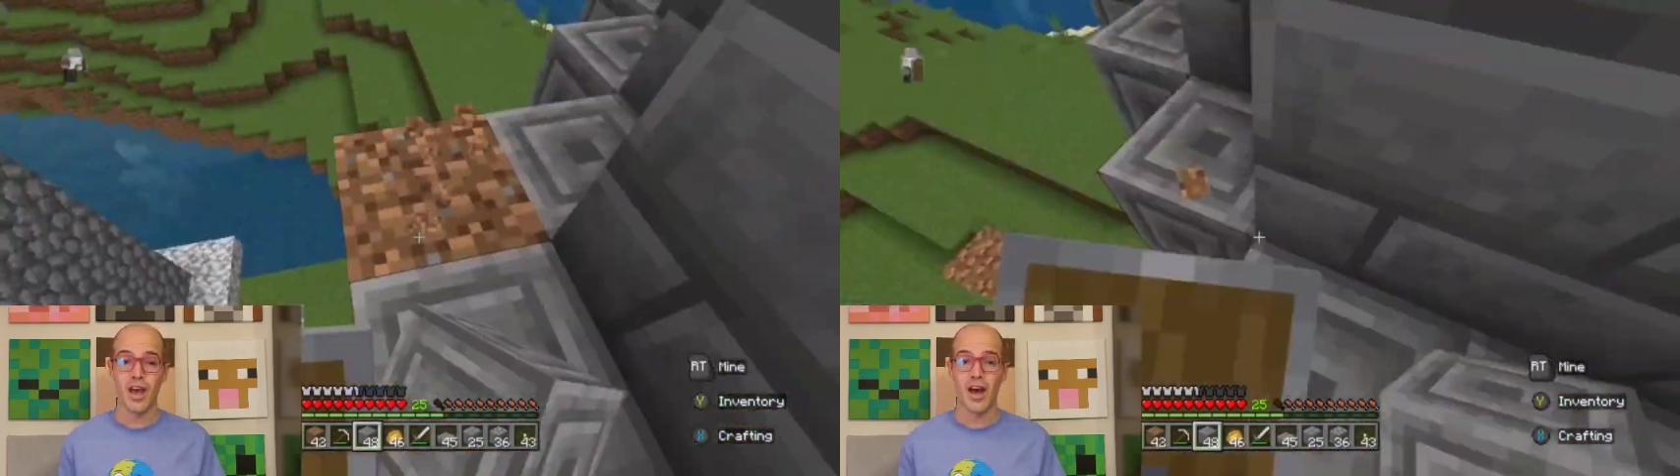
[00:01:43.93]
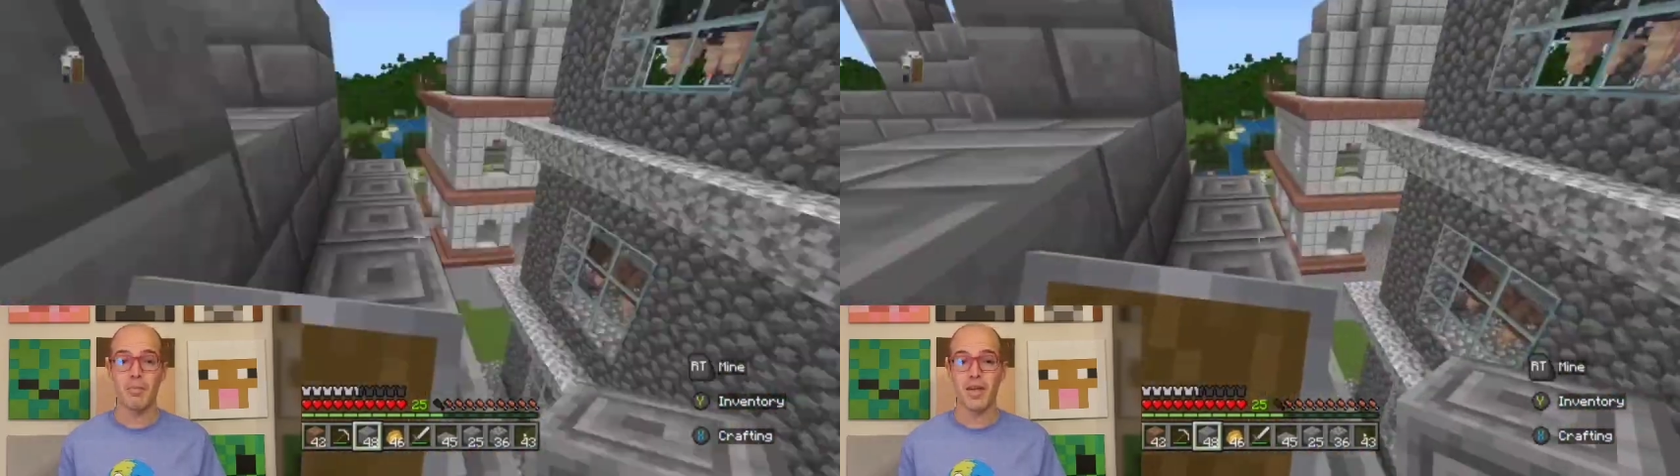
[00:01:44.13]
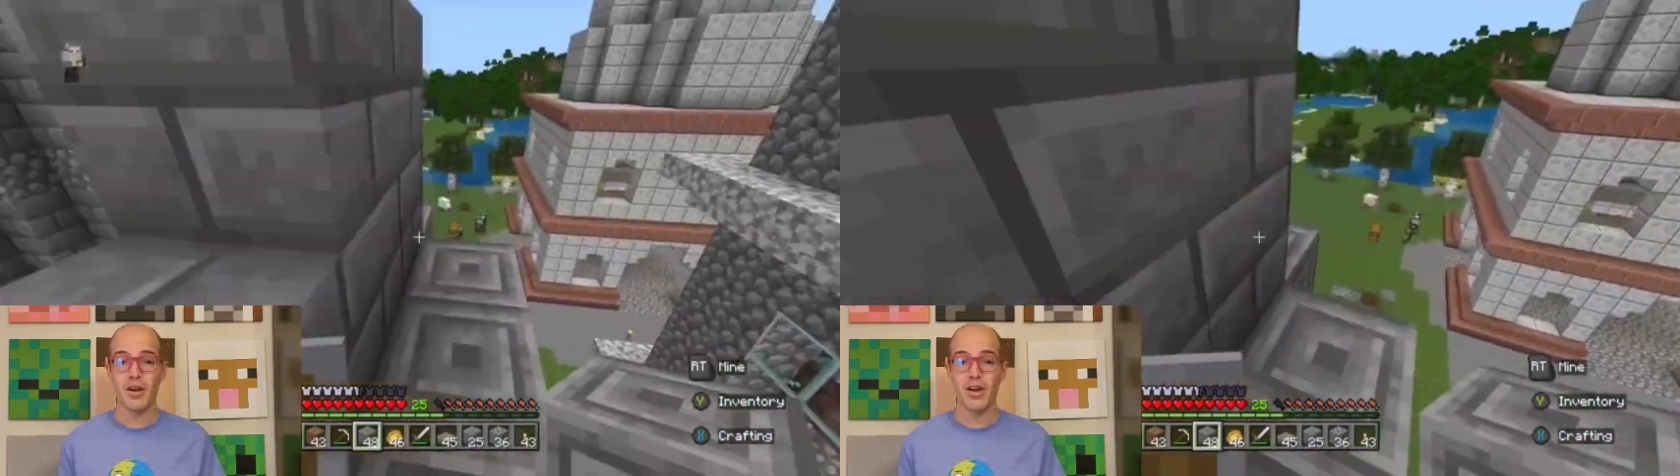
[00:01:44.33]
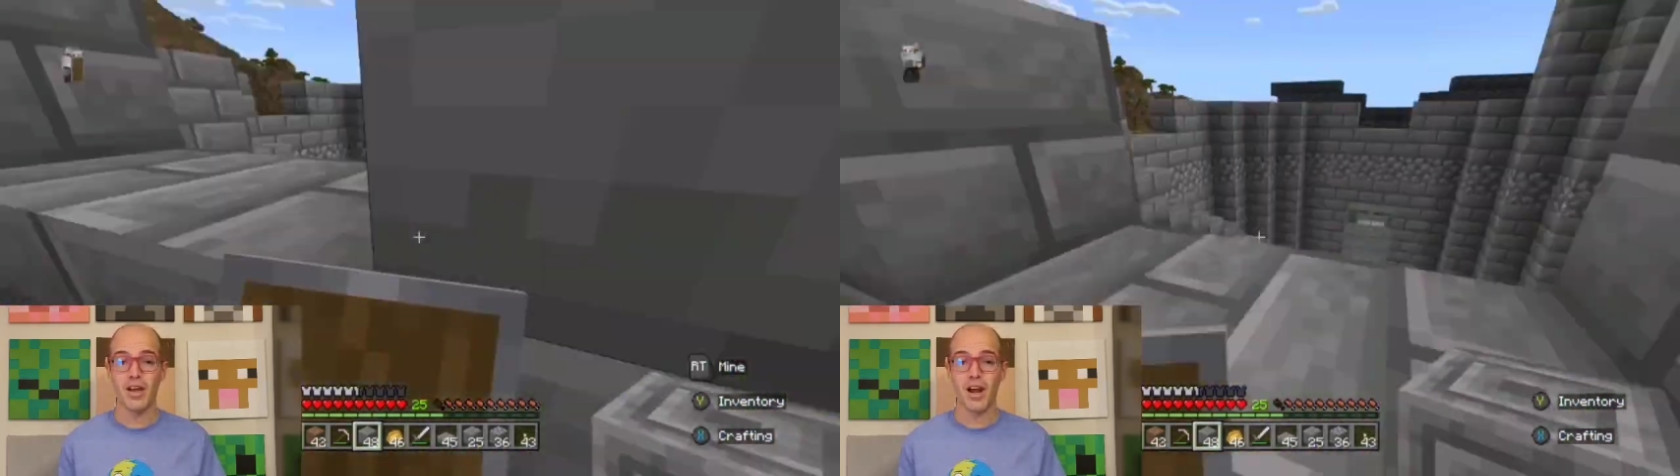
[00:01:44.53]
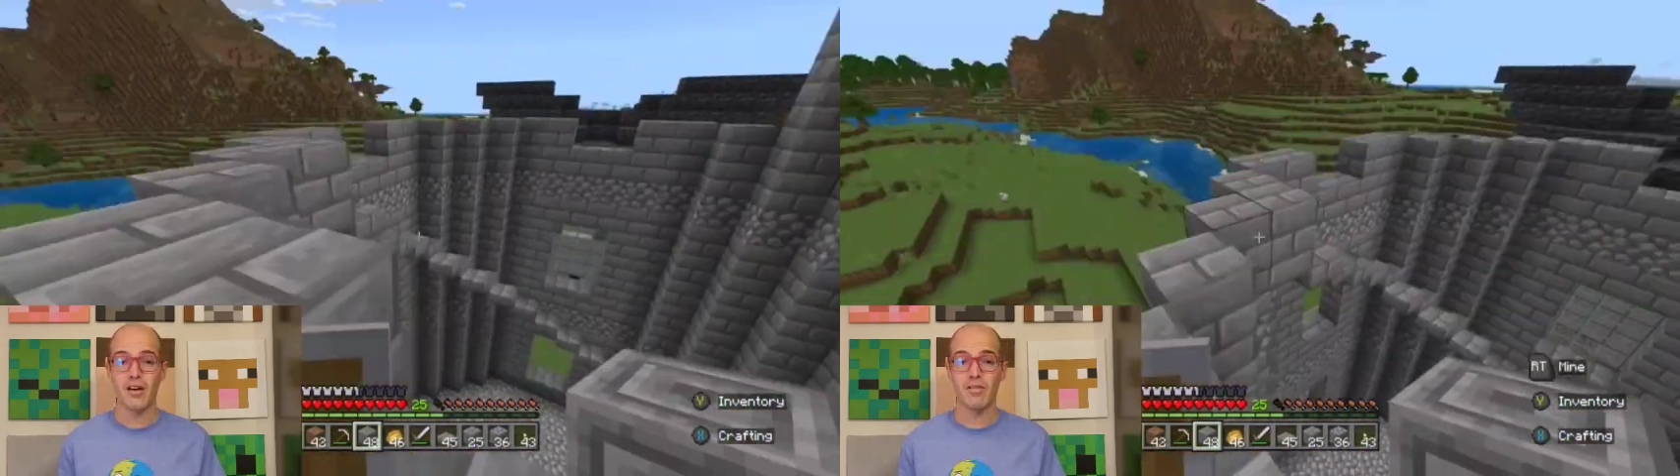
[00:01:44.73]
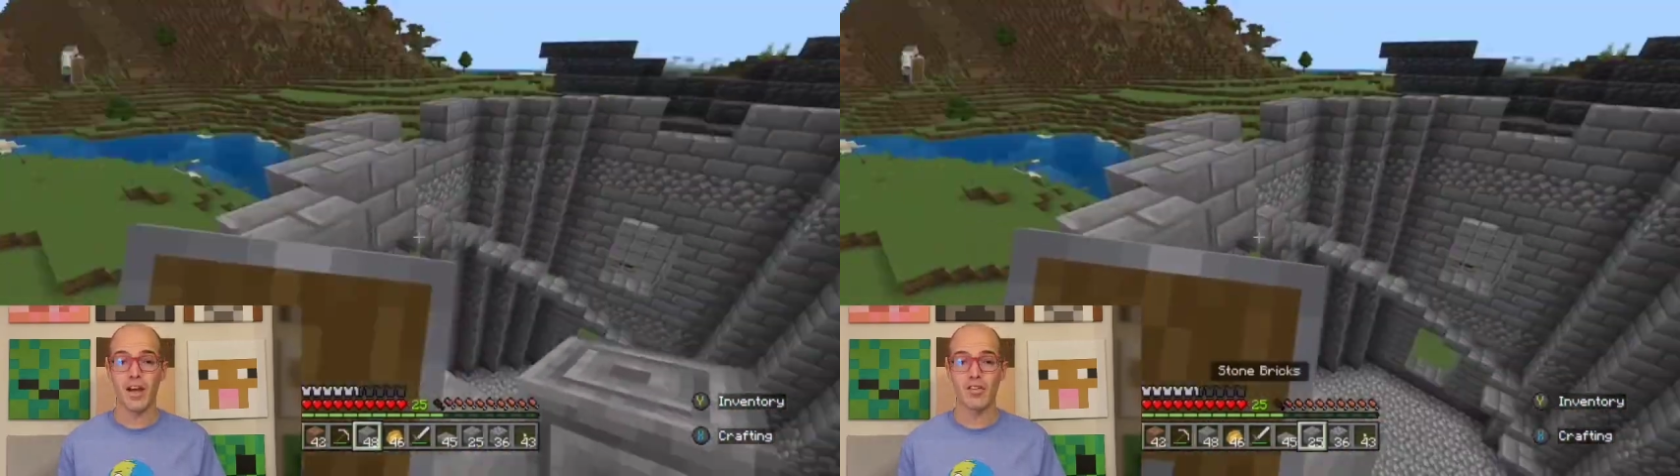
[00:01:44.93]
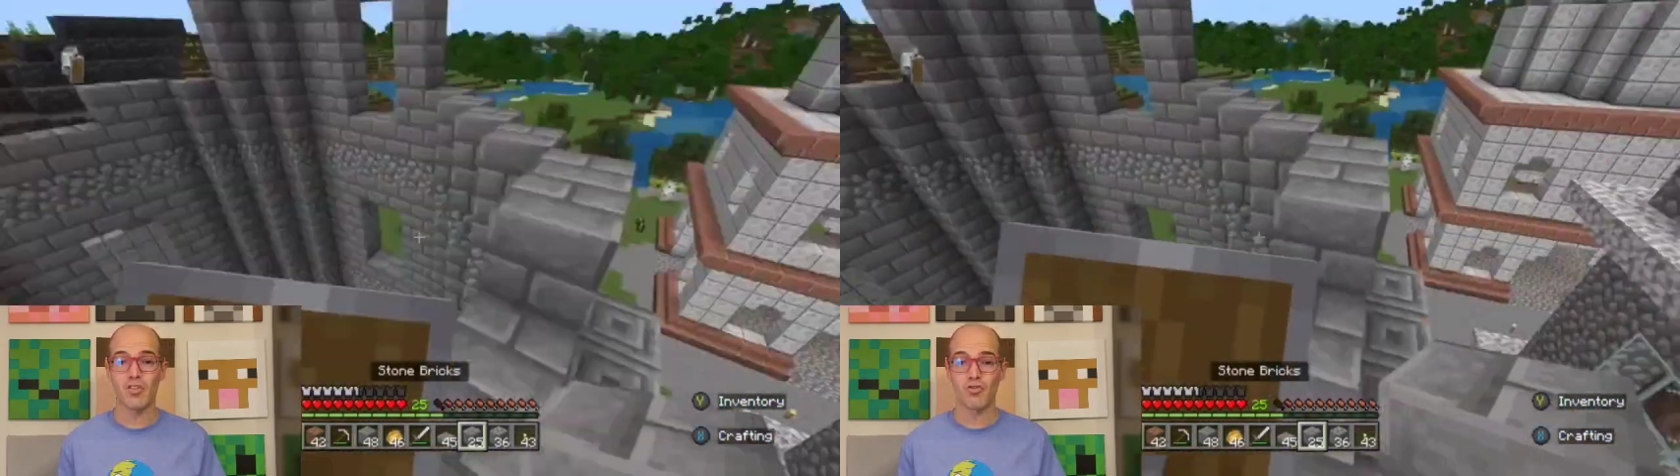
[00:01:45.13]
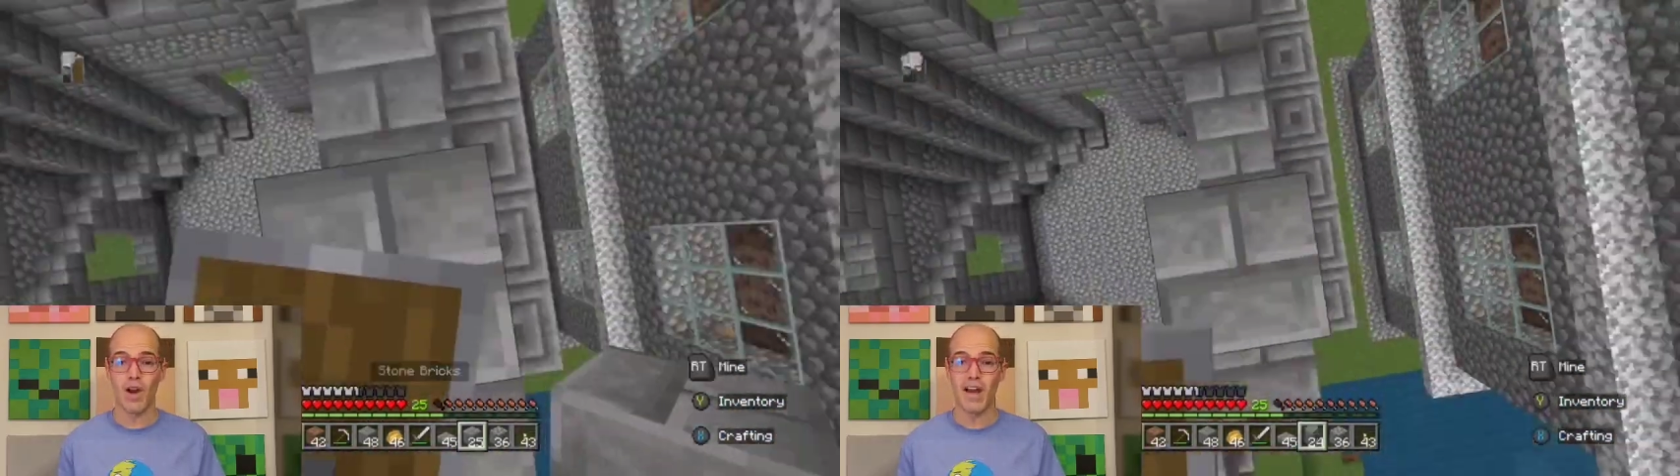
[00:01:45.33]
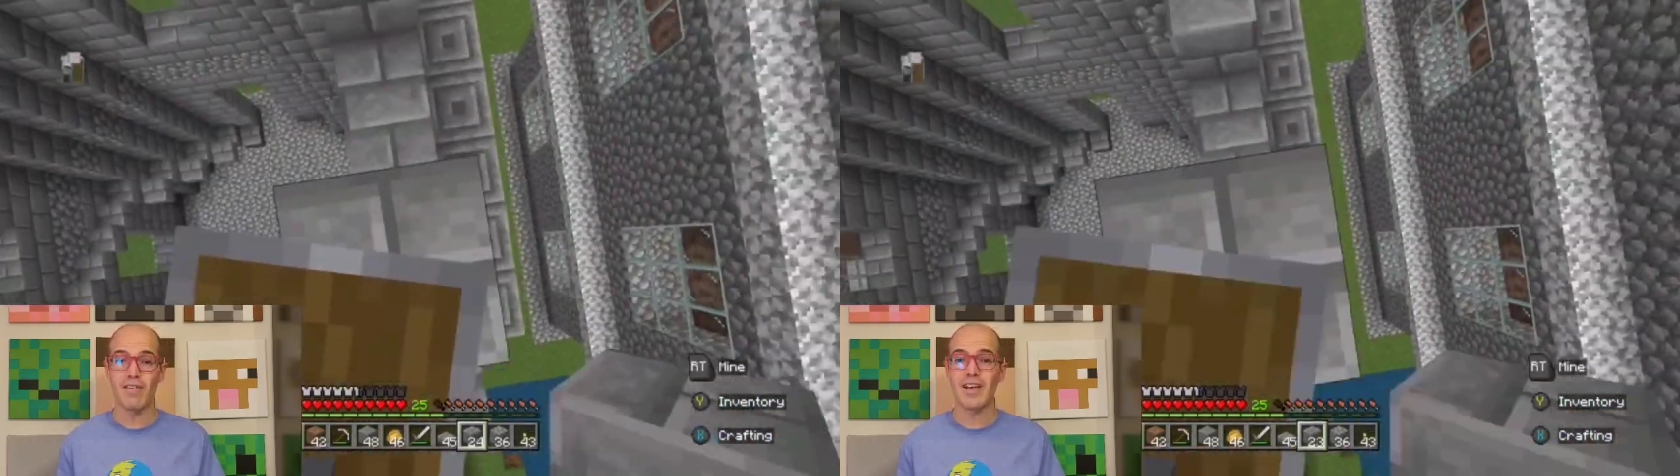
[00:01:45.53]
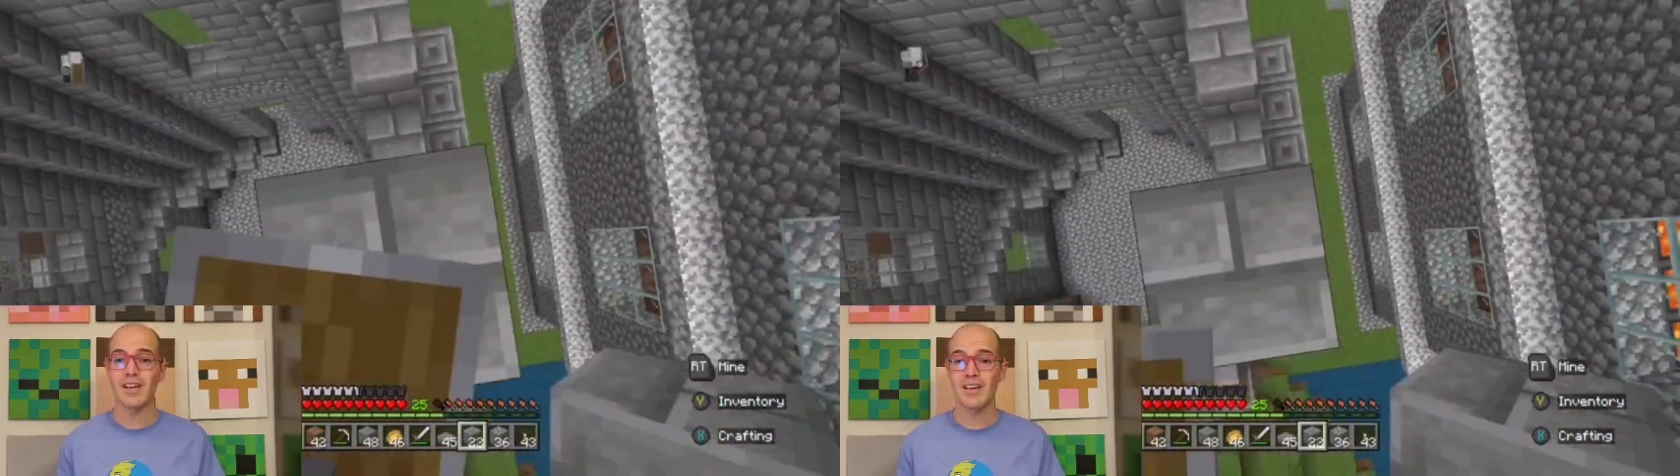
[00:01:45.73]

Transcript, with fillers: a period of extravagant